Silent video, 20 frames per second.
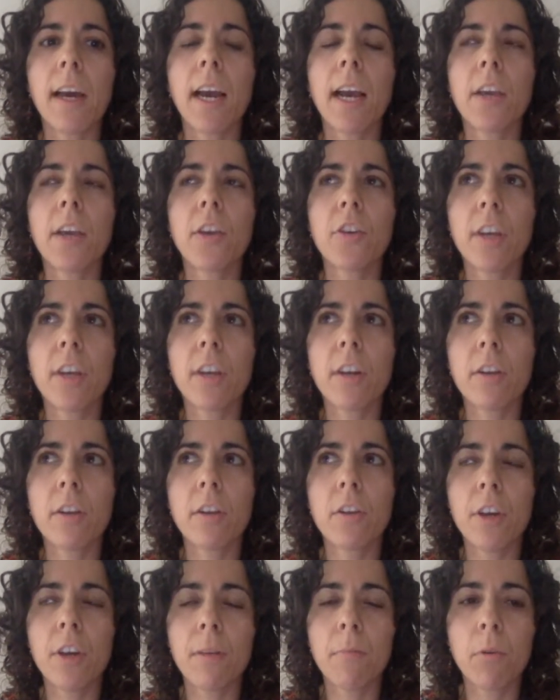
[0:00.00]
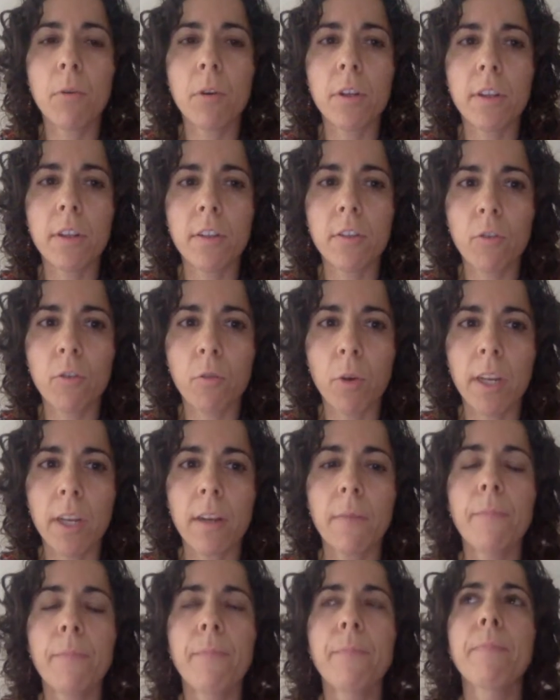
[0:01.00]
I share the Jamboard
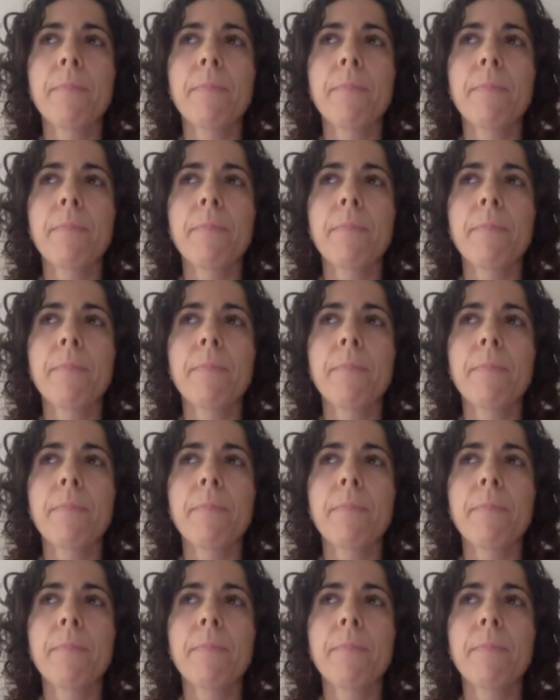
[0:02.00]
screen.